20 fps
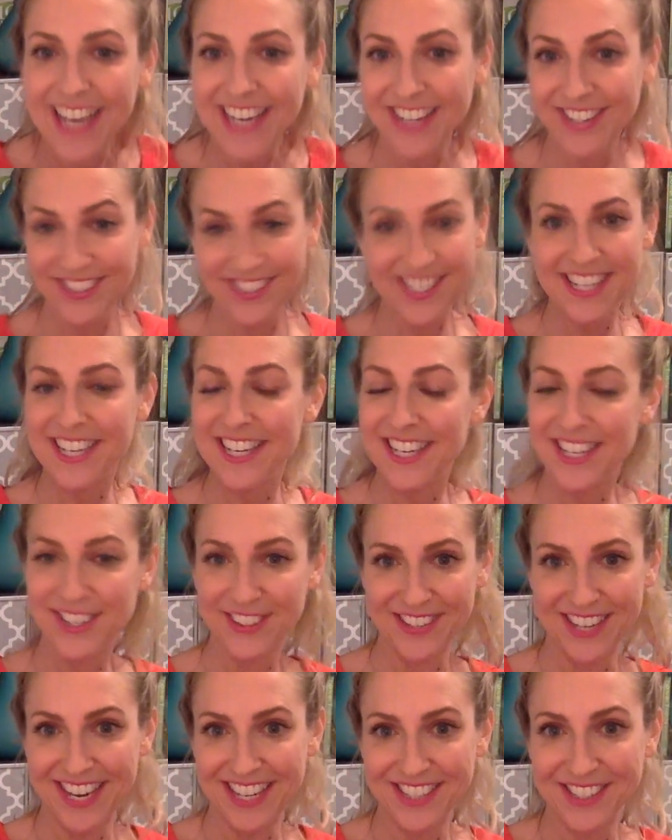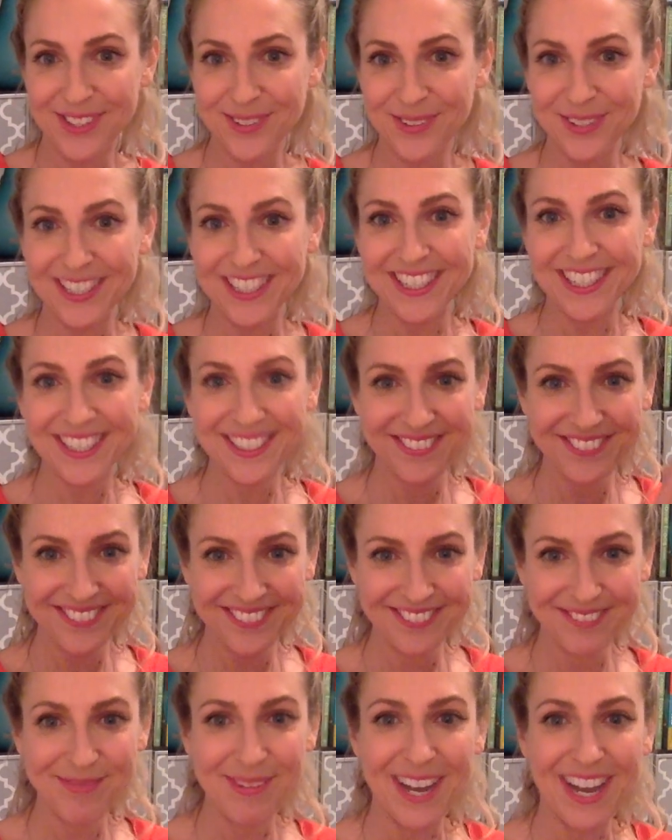and I'll see you here next week.
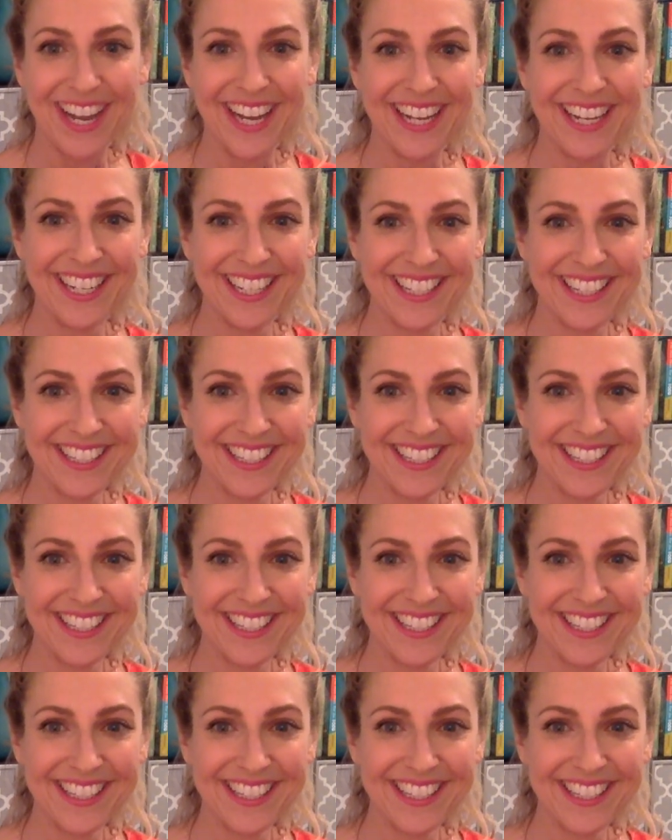Bye.